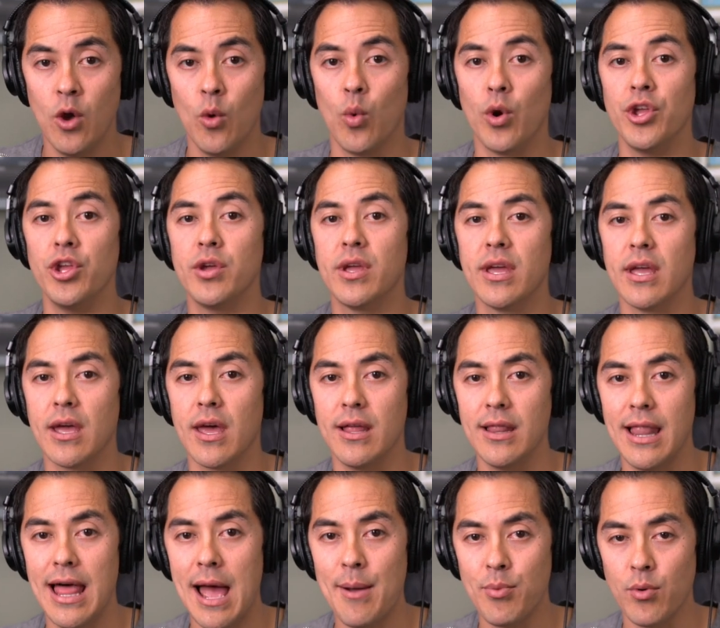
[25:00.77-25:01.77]
where you can
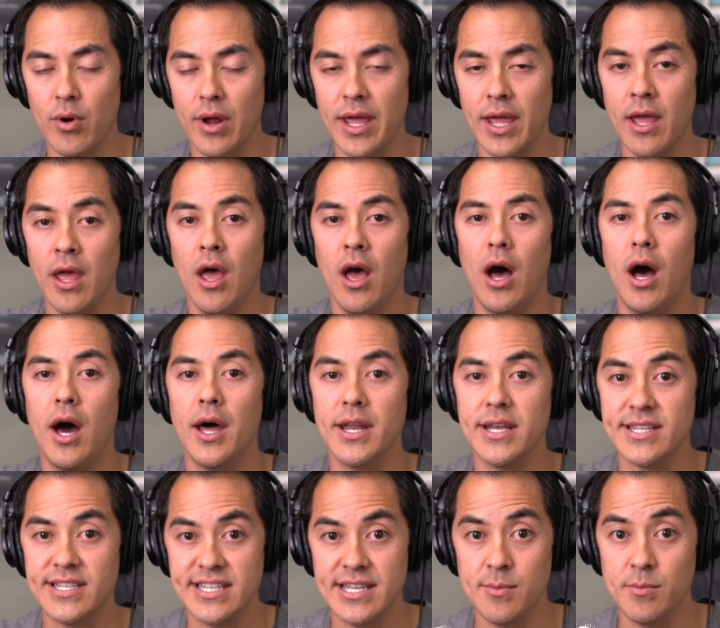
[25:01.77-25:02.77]
collaborate on a
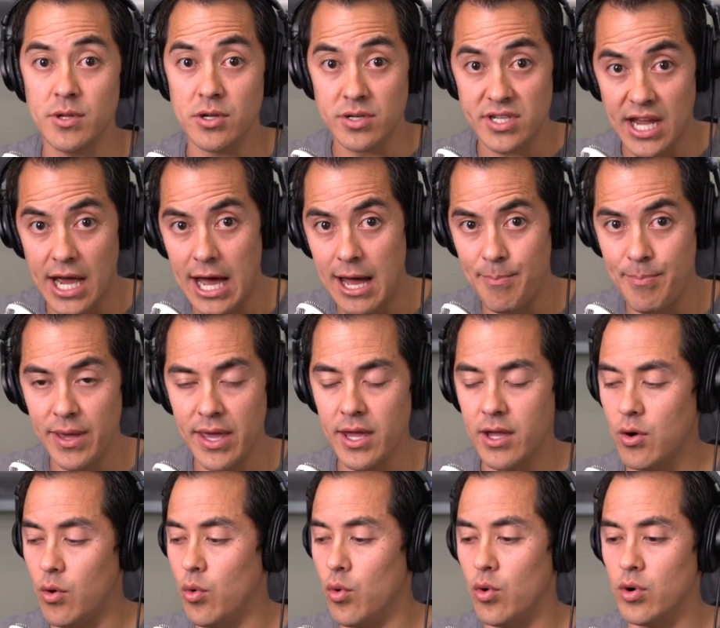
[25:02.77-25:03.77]
similar
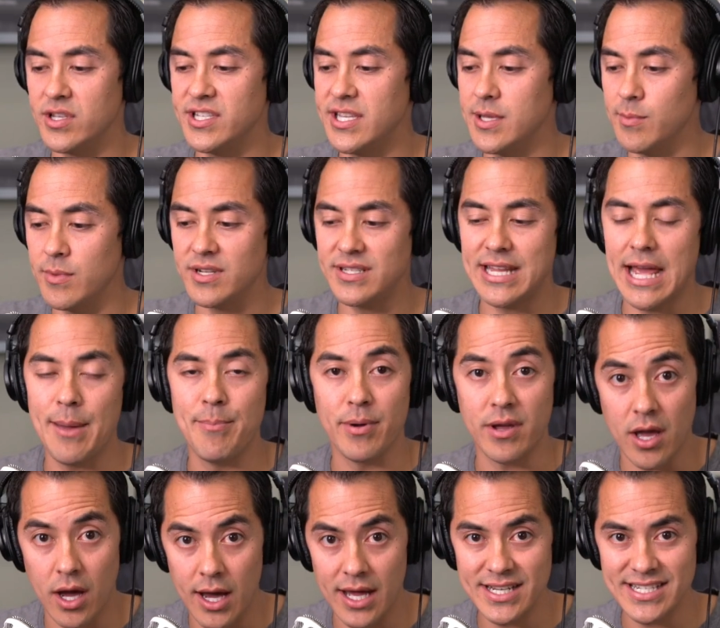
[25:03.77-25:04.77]
topic or similar type of
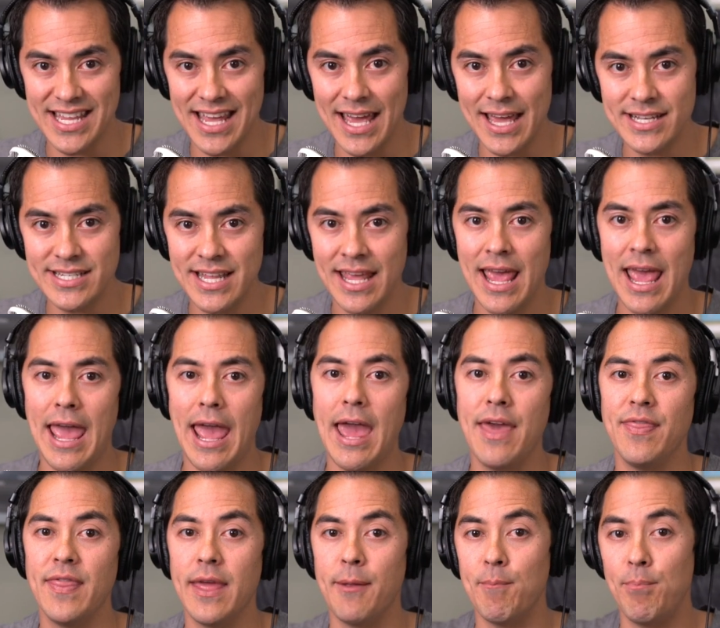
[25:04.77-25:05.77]
content
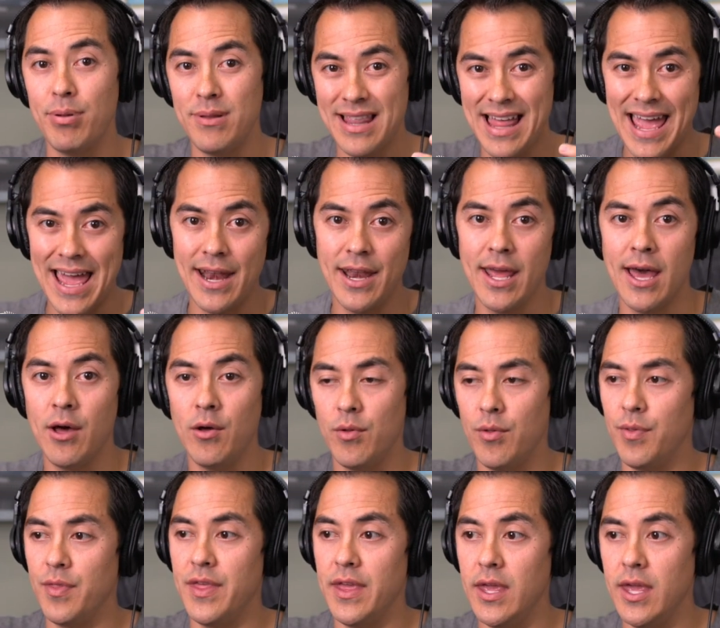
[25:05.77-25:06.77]
and then plan
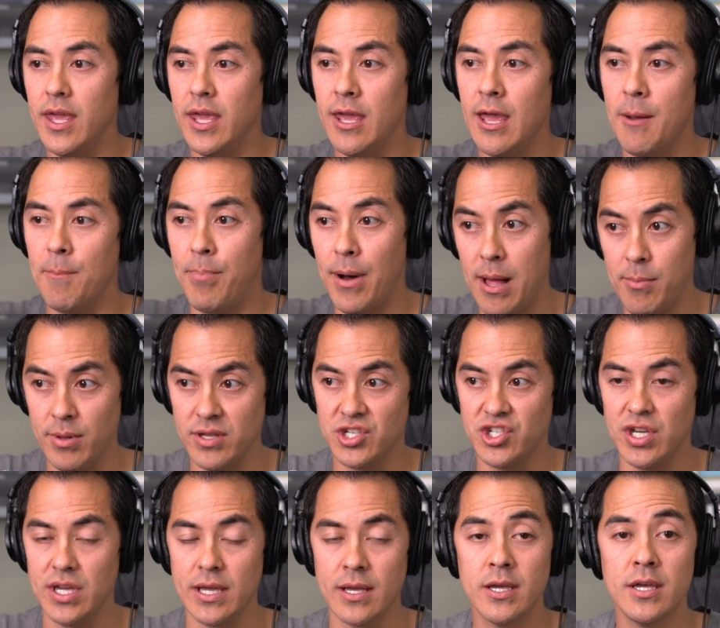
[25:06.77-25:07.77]
out the
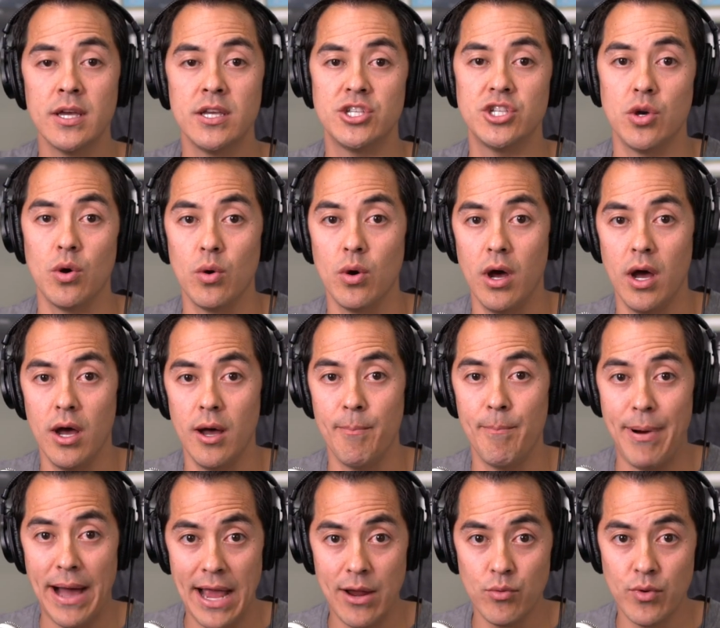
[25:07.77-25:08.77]
publishing. So, uh,
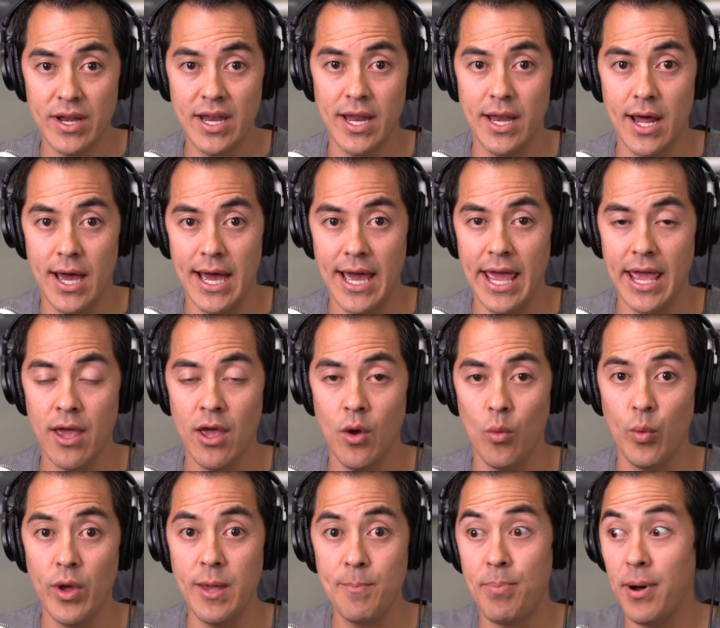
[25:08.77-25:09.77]
Byron and I,
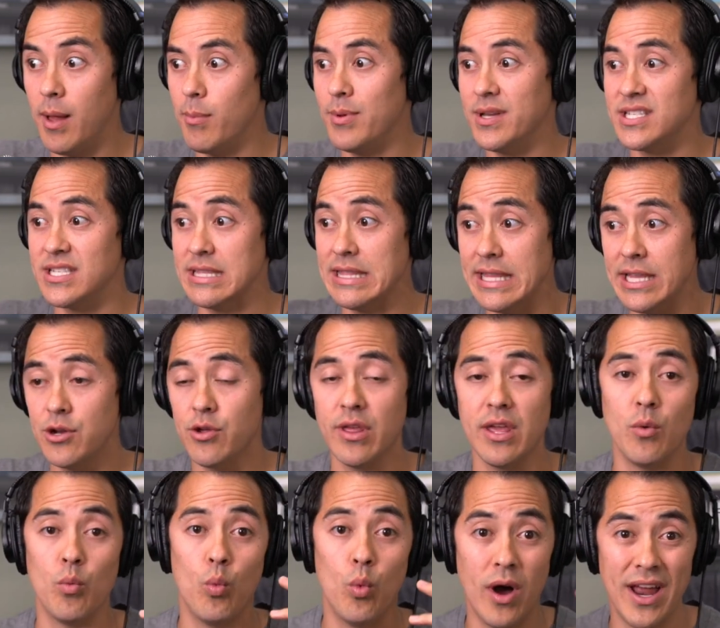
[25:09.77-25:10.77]
we published
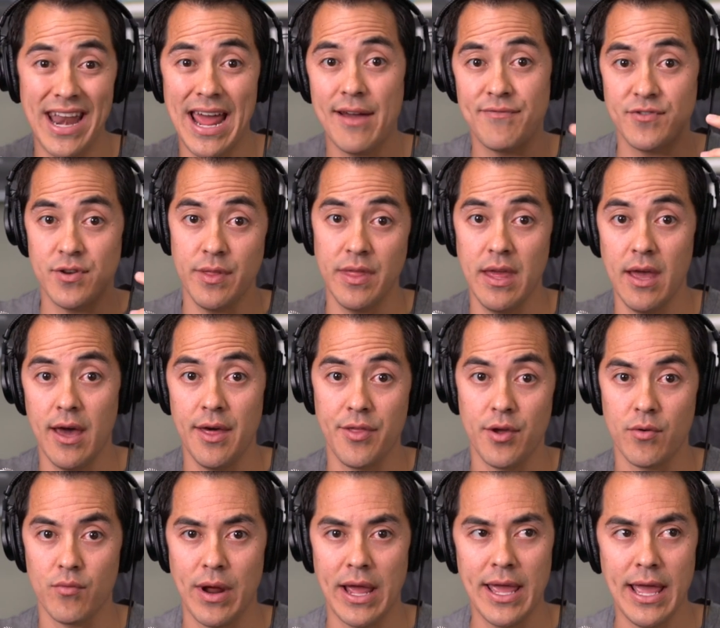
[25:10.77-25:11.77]
literally one after the
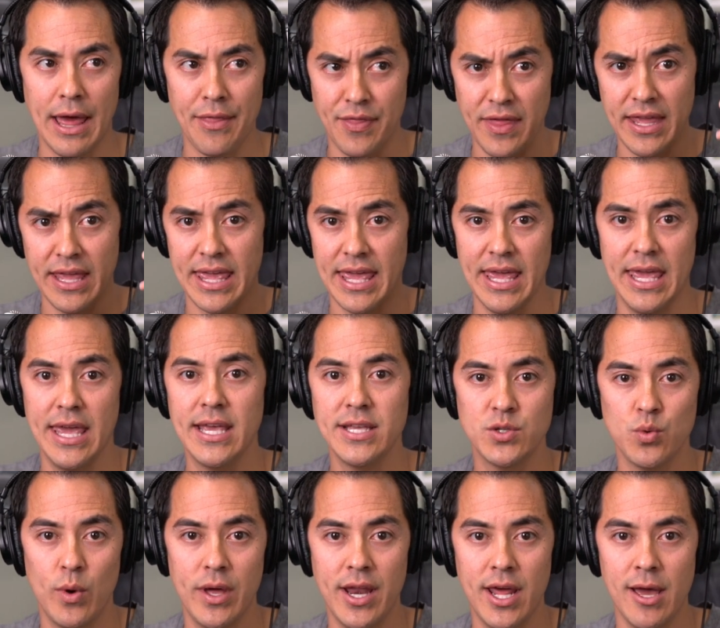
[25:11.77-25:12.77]
other, right? I think his
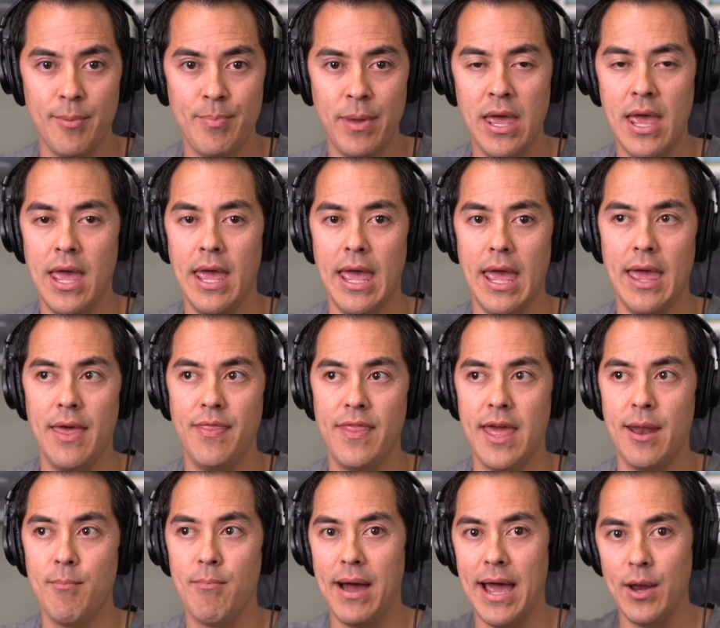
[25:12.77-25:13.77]
went up and
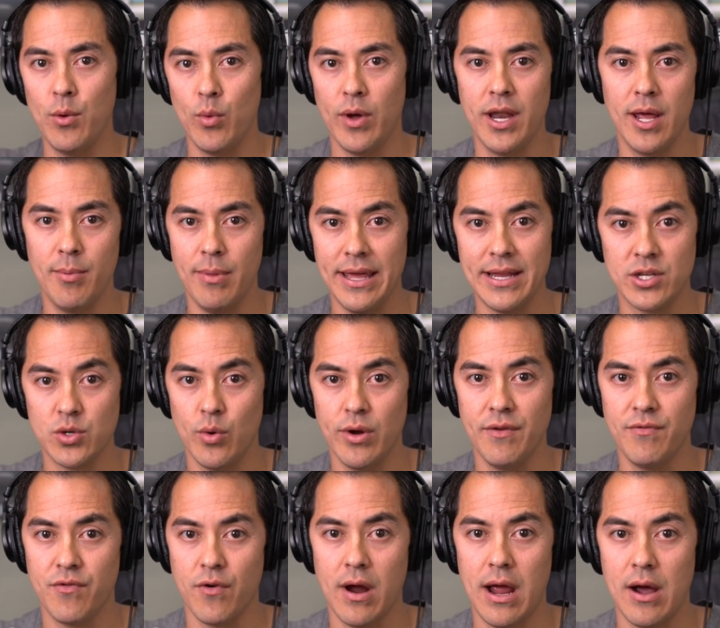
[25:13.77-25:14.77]
then mine went up like
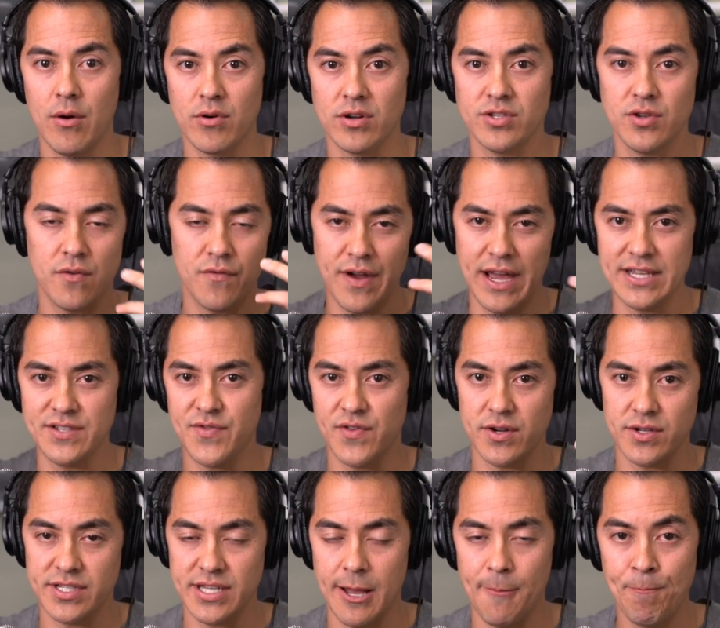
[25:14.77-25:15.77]
24 hours or vice
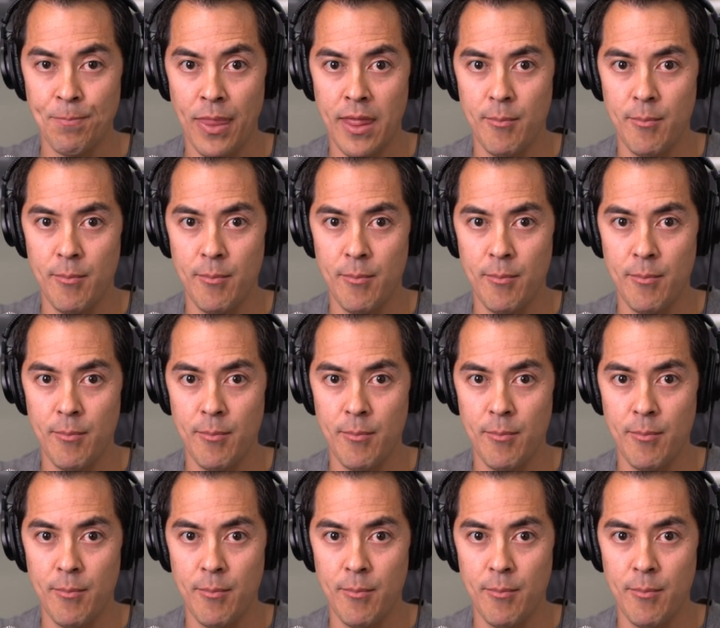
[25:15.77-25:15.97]
versa.